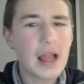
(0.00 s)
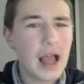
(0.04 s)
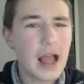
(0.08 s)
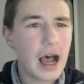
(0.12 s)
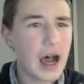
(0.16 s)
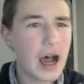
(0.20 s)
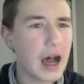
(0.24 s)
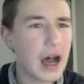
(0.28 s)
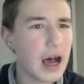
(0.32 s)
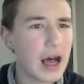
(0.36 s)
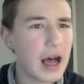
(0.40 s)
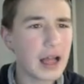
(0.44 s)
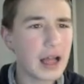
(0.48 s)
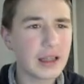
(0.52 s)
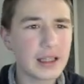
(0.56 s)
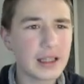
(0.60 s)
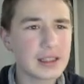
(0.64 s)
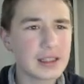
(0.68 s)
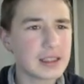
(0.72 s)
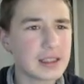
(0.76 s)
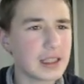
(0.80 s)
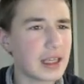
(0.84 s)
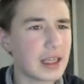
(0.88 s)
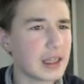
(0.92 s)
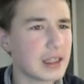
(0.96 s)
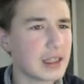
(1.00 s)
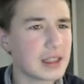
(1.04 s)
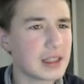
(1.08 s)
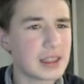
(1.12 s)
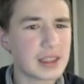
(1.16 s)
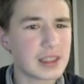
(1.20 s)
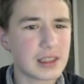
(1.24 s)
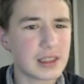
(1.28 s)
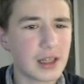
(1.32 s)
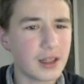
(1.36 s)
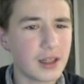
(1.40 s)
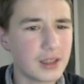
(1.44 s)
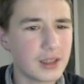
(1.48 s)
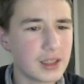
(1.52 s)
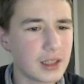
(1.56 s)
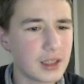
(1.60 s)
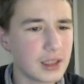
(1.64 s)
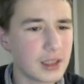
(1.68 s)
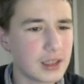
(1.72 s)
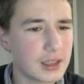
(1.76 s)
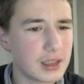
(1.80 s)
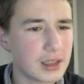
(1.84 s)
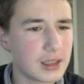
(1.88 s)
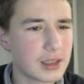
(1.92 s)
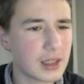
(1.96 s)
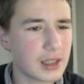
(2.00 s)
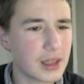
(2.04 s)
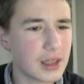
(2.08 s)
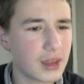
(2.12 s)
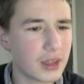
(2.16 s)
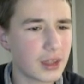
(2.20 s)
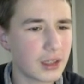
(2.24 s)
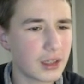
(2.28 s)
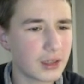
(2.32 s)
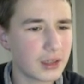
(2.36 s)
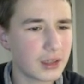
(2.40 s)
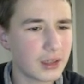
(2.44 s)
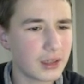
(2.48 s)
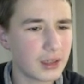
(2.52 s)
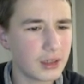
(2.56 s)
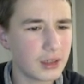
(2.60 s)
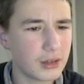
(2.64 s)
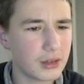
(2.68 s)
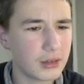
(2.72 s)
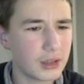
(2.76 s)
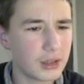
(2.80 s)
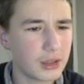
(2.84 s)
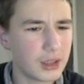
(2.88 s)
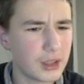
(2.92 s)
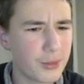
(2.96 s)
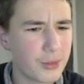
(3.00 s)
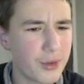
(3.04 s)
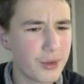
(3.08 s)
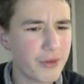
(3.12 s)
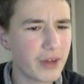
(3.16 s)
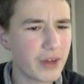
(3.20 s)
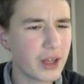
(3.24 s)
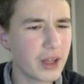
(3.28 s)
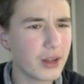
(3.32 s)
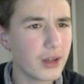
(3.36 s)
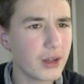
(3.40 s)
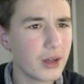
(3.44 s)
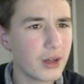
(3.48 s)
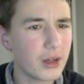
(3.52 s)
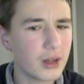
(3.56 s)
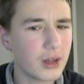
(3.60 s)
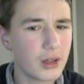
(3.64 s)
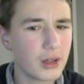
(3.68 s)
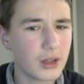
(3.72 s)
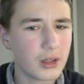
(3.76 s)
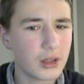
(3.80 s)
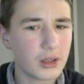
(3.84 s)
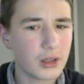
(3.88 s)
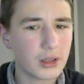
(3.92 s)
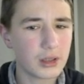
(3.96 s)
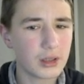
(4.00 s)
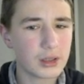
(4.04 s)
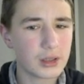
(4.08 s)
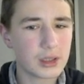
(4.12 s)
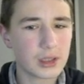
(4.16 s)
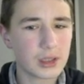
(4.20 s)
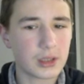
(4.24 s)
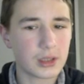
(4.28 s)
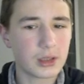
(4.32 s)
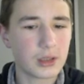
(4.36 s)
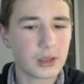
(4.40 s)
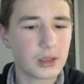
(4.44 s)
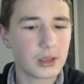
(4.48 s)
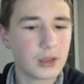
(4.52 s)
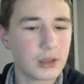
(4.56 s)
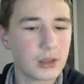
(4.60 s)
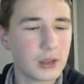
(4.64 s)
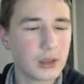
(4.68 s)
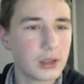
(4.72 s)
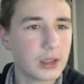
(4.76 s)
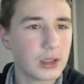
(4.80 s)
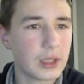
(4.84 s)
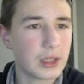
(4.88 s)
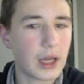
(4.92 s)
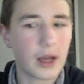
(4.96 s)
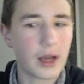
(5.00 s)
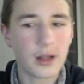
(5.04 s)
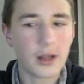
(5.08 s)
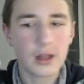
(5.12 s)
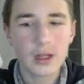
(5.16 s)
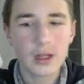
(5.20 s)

Let's get it started. I think you can hear me well. So yeah. Yeah.